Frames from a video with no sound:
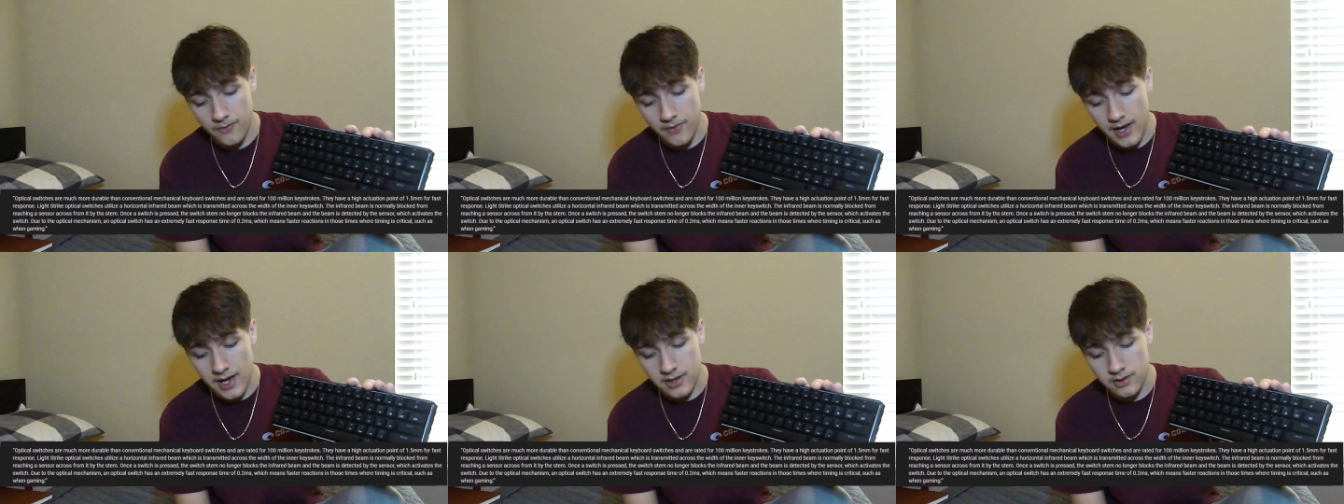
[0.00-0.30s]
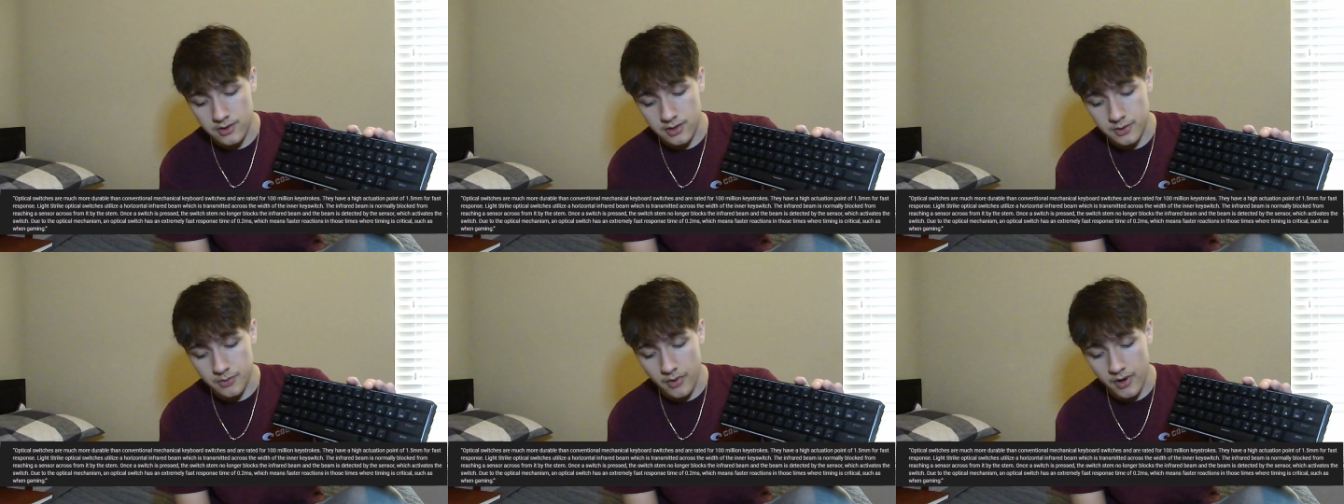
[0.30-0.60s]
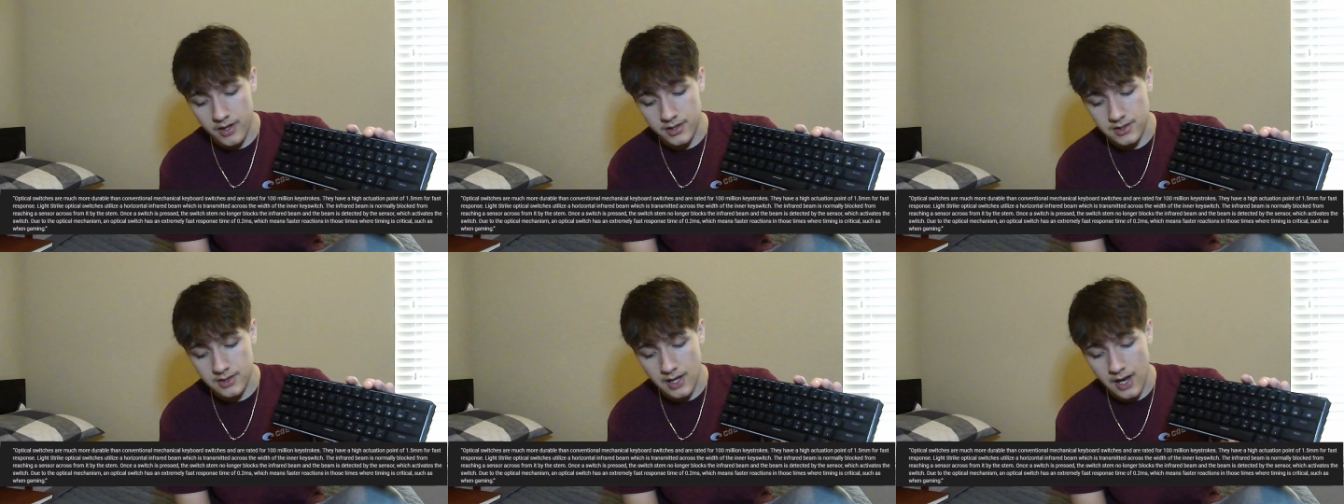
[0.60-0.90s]
fast
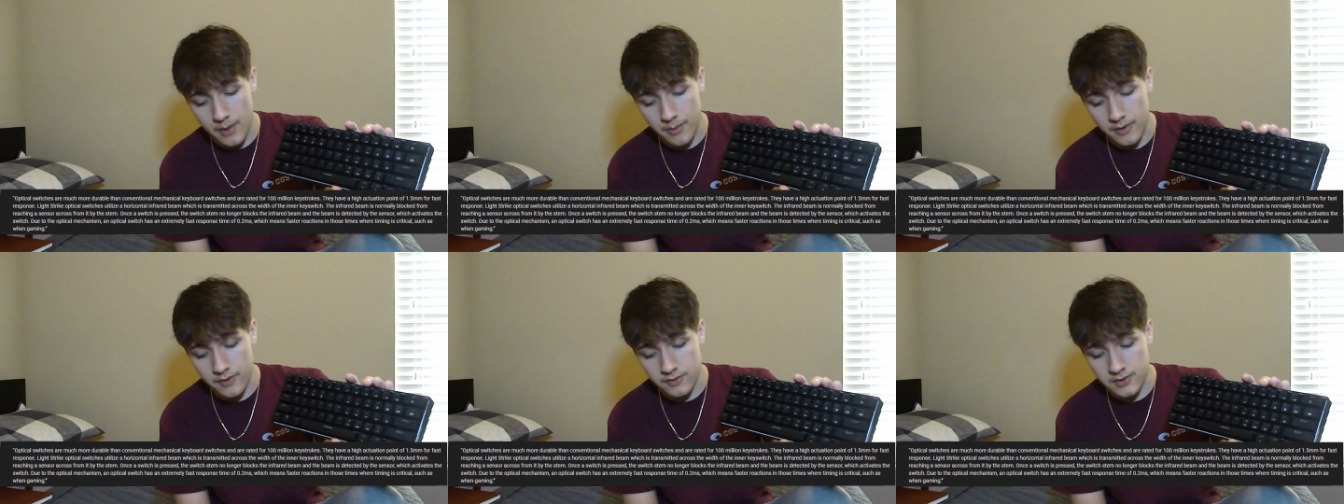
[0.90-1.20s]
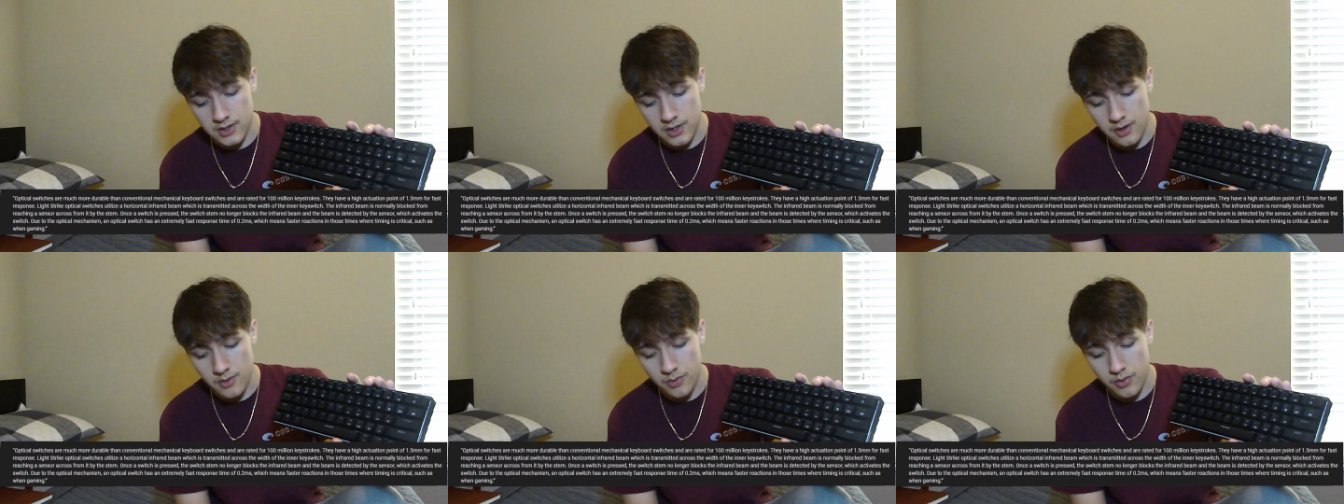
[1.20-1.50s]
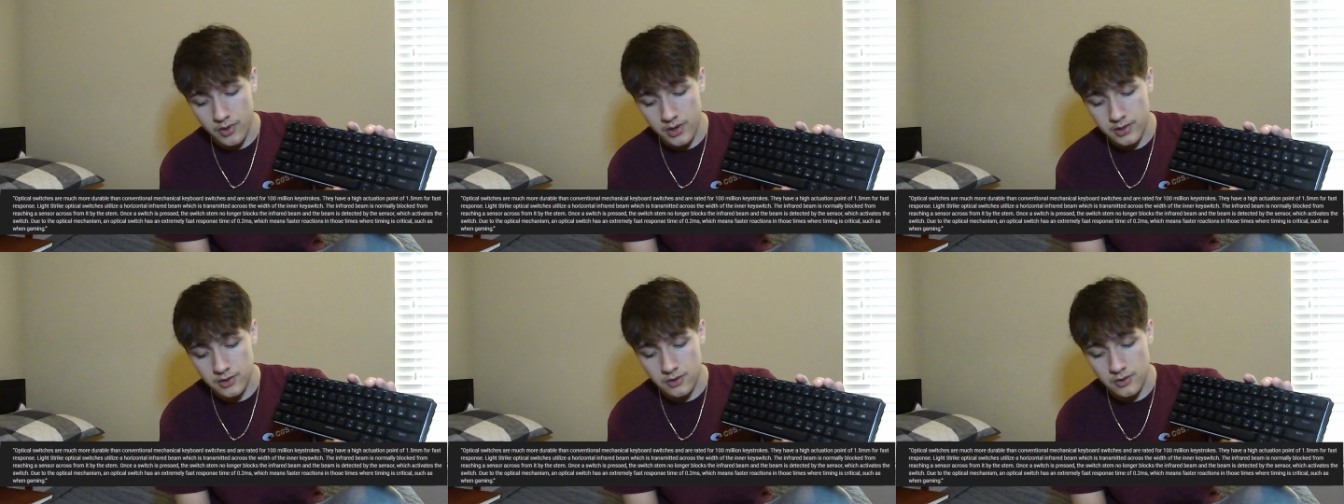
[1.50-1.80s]
response time of
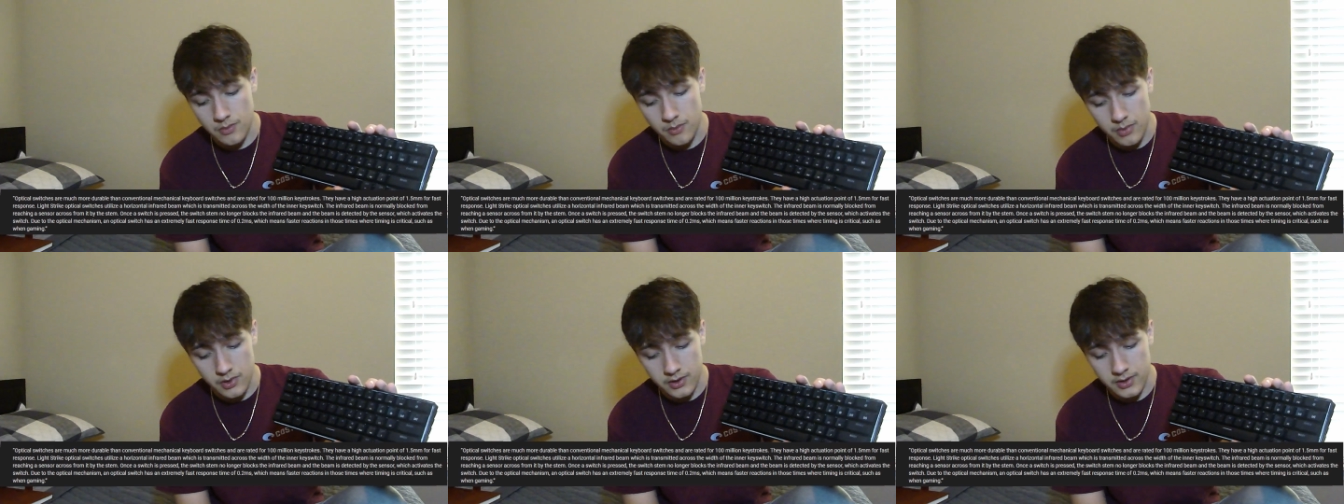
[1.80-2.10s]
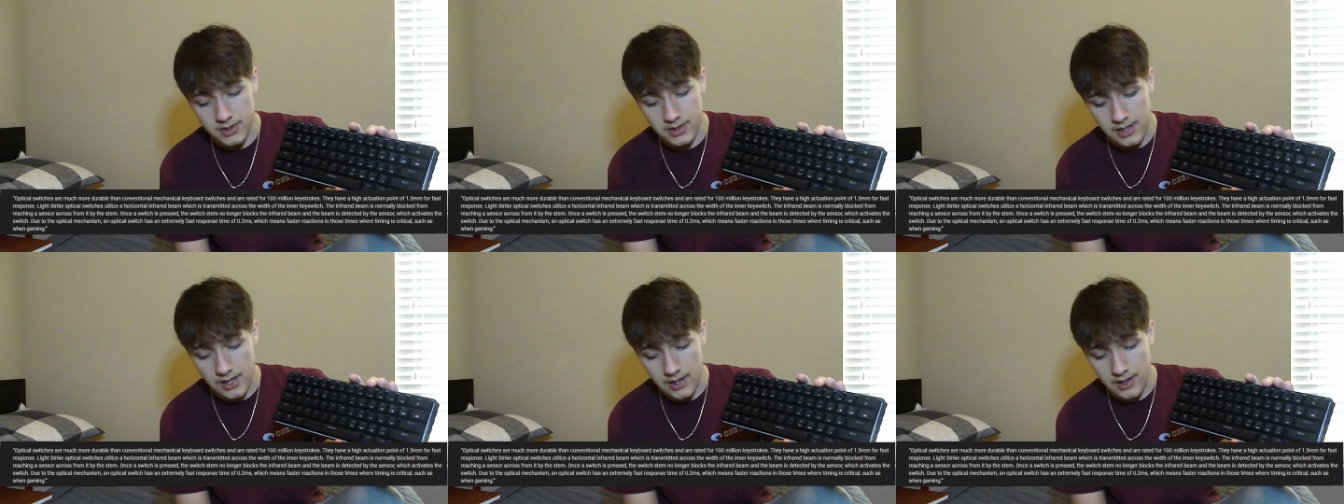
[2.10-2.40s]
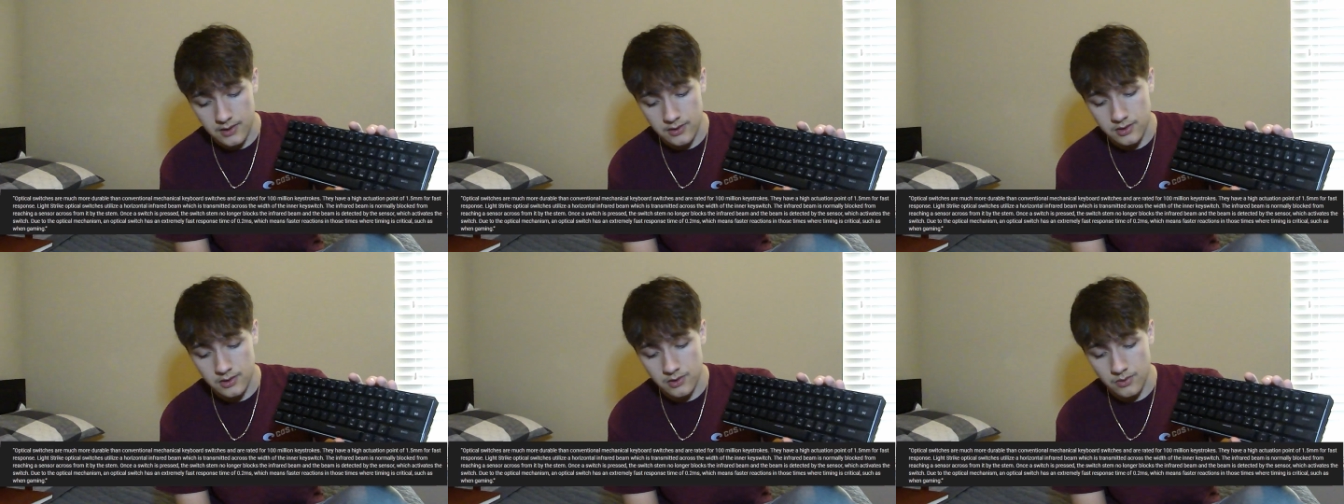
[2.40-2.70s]
0.2
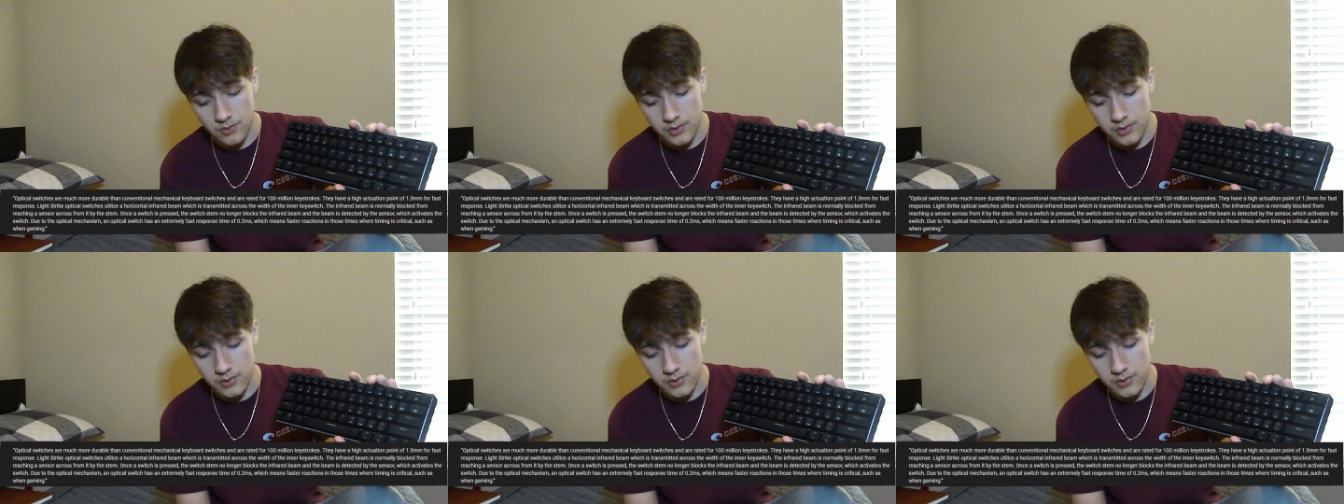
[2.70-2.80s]
milliseconds,